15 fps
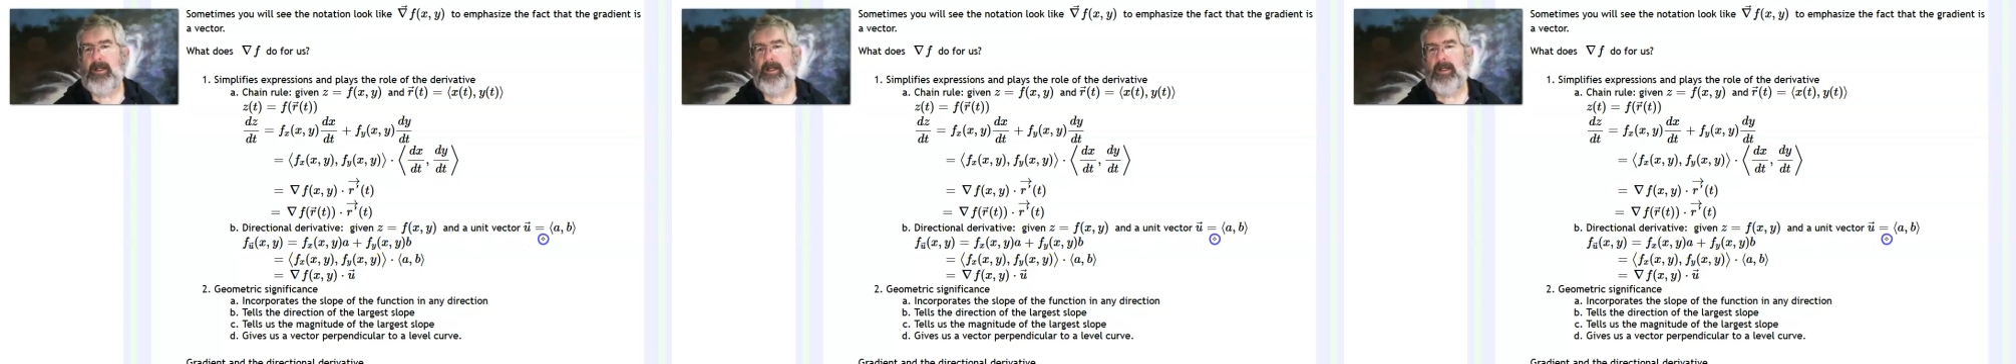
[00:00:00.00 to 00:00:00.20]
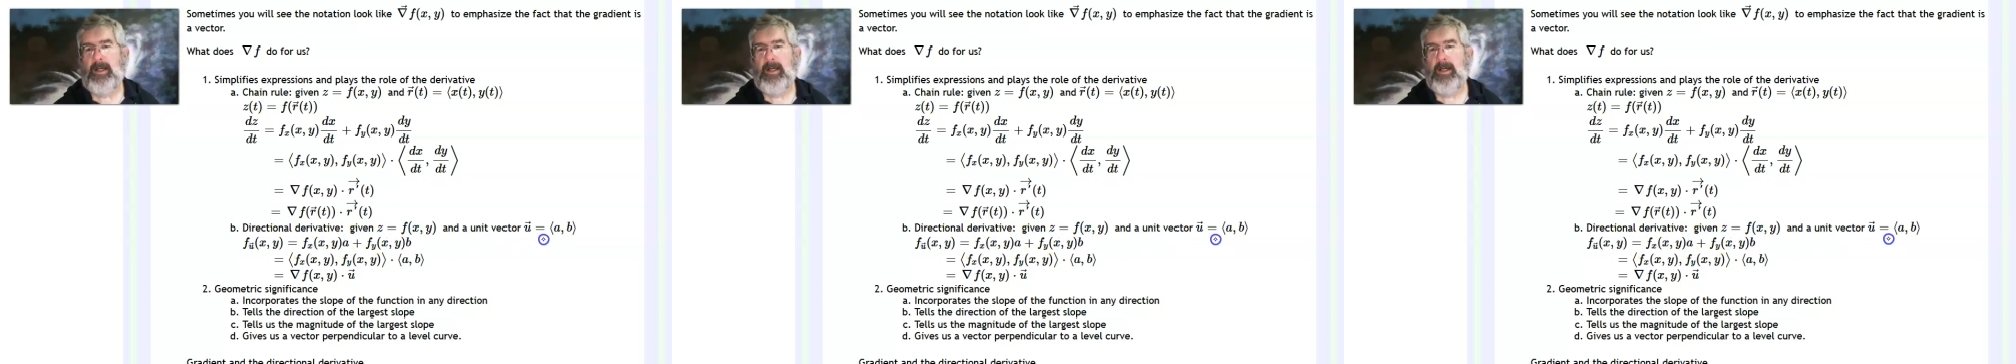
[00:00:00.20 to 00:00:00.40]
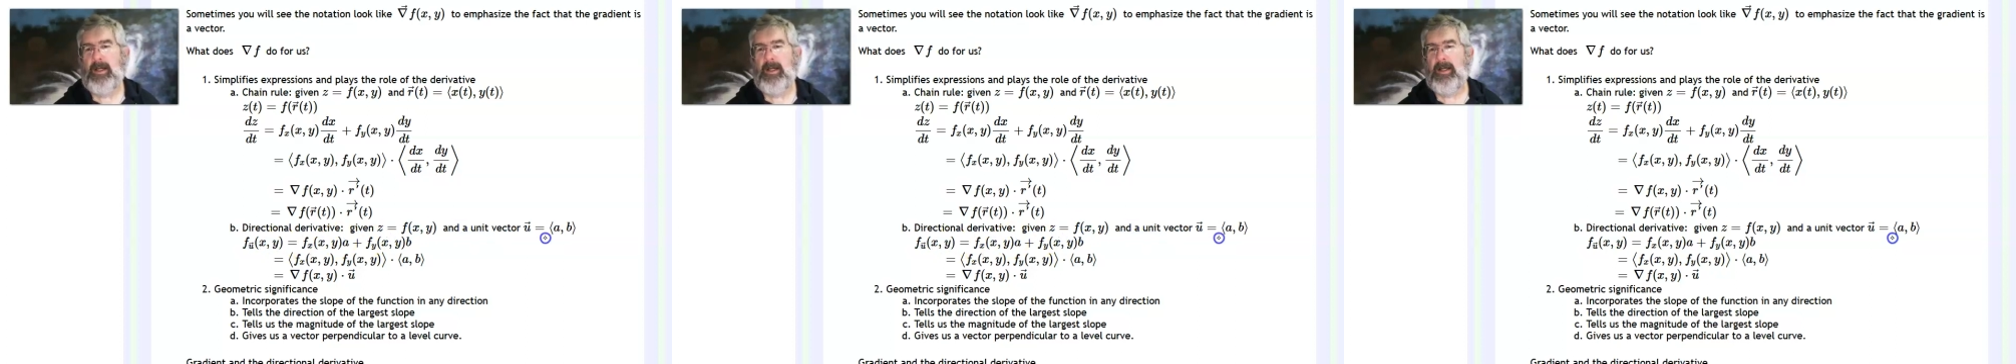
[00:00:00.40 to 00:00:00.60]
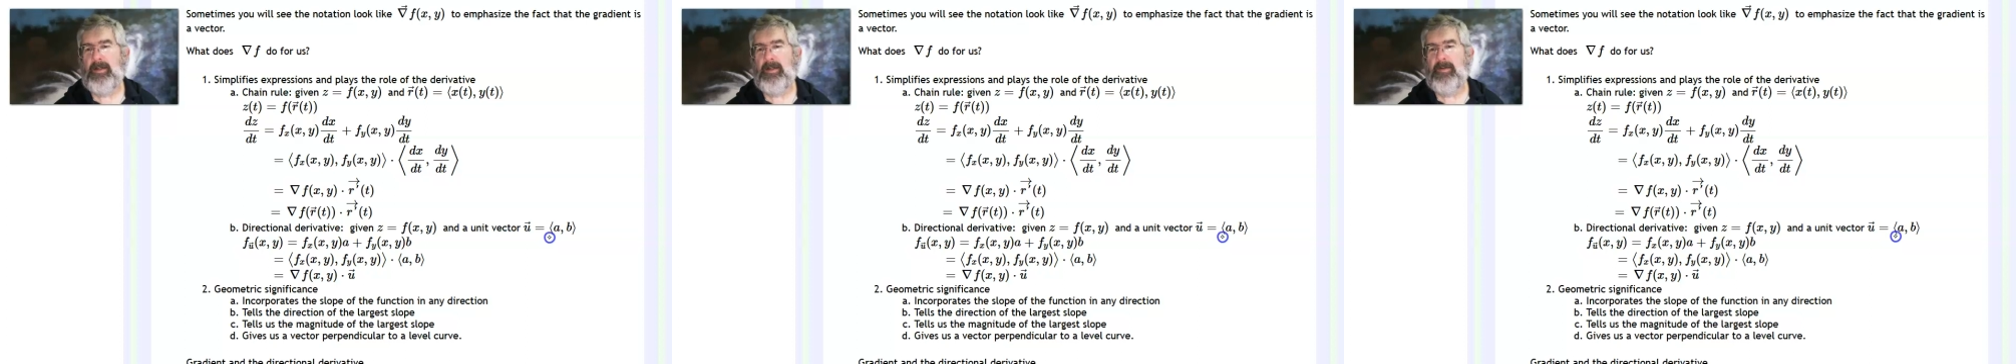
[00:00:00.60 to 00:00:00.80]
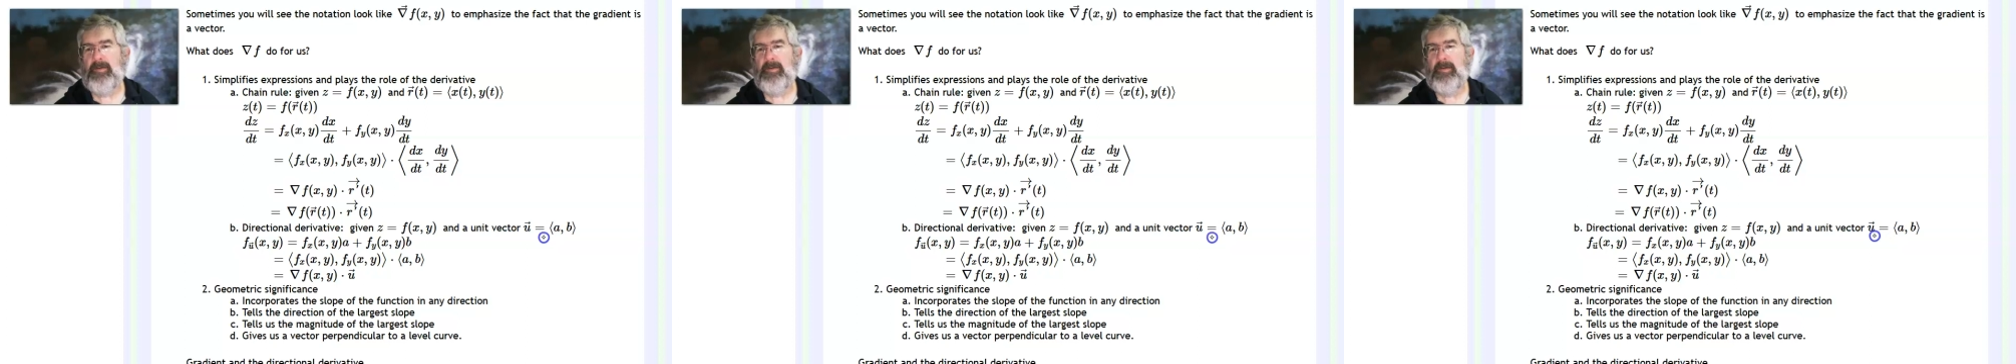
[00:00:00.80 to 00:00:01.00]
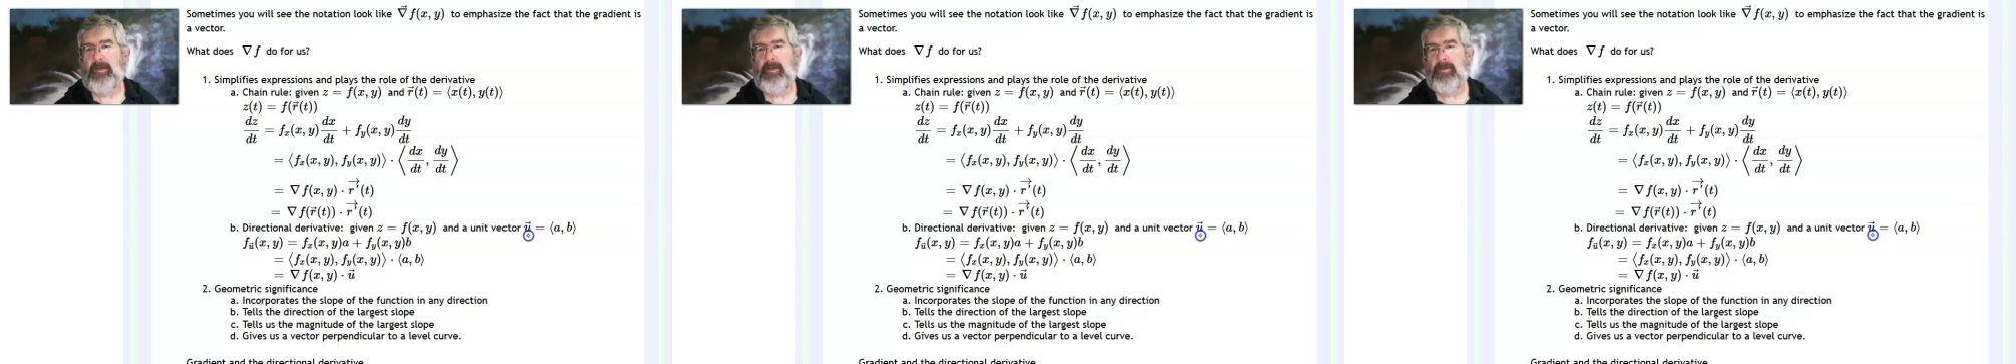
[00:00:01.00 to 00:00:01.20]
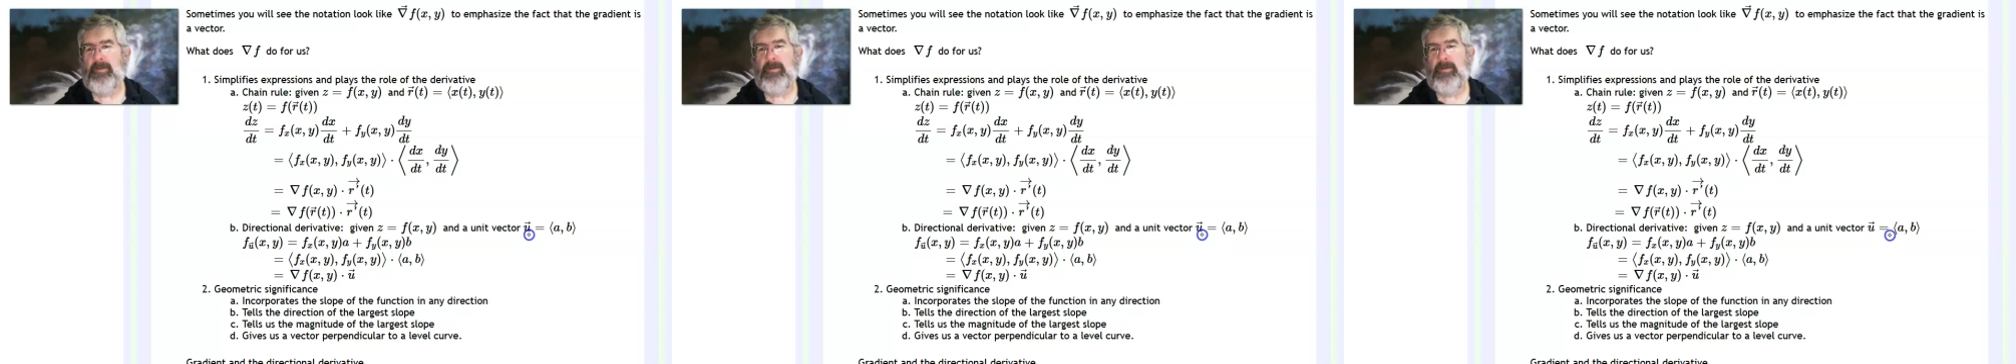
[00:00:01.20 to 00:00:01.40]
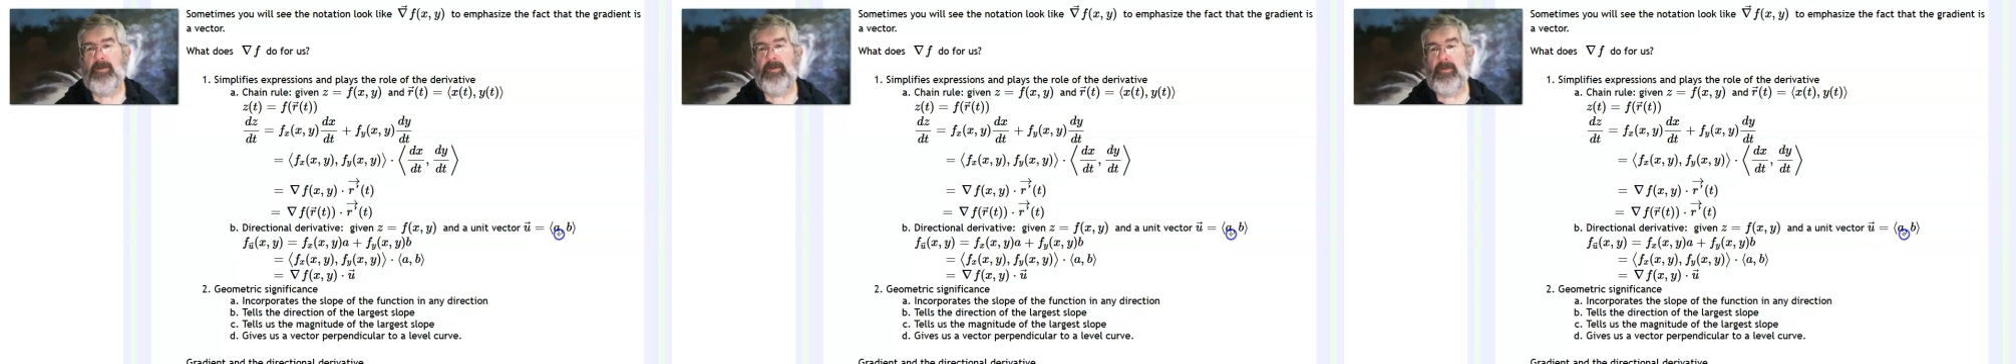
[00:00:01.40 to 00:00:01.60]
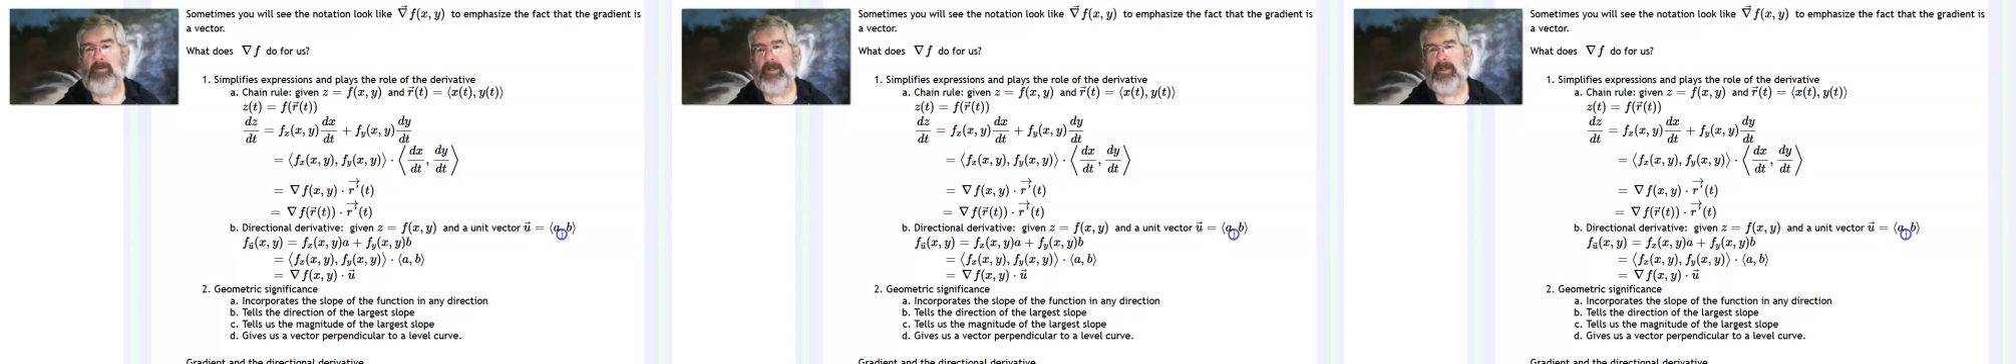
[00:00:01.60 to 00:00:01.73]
and a unit